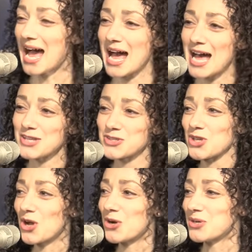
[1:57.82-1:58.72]
uh,
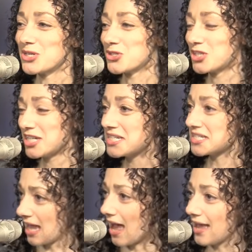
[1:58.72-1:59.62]
so she
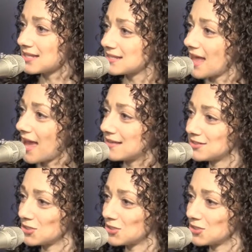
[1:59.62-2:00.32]
decides that